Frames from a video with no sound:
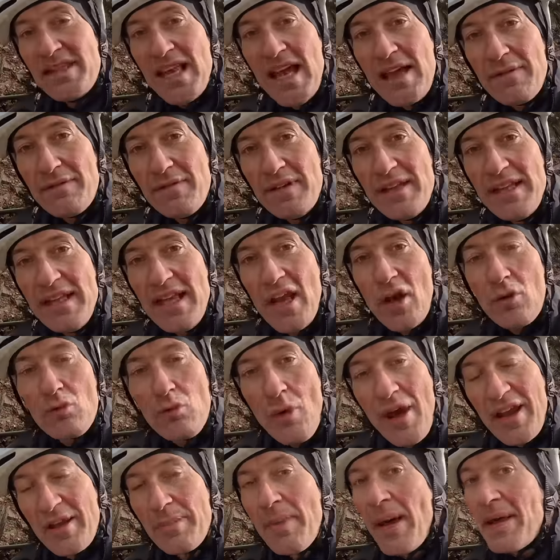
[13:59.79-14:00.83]
definitely
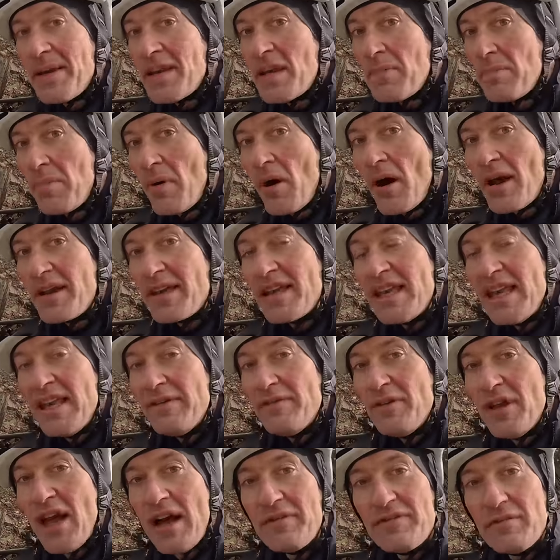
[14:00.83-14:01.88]
recommend this bike if
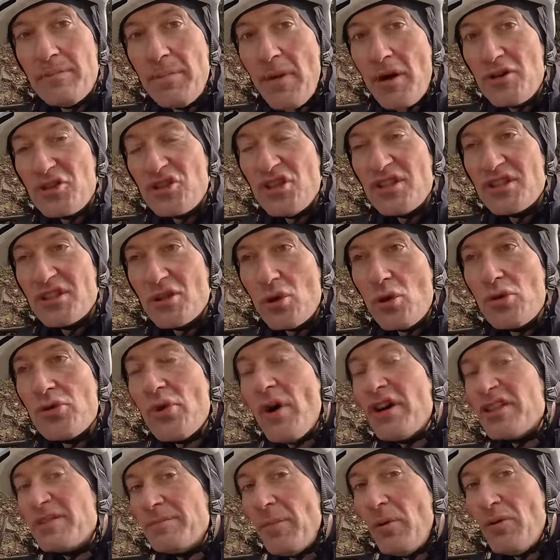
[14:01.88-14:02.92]
you have the budget or you
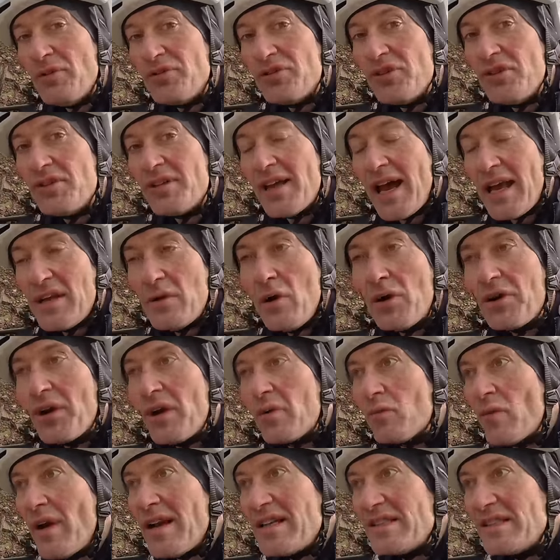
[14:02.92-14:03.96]
are sponsored and you are
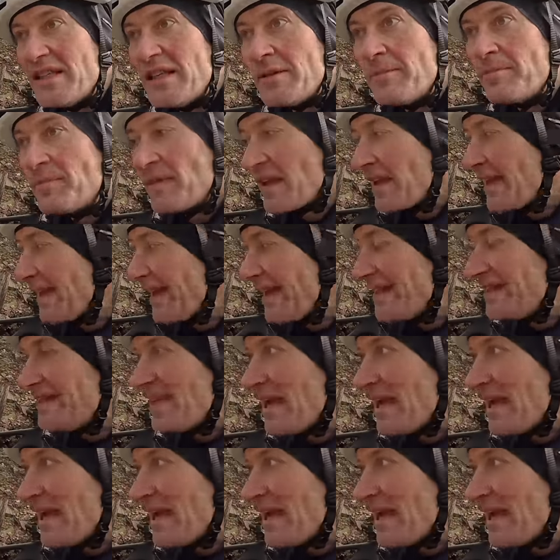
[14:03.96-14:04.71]
going racing. It's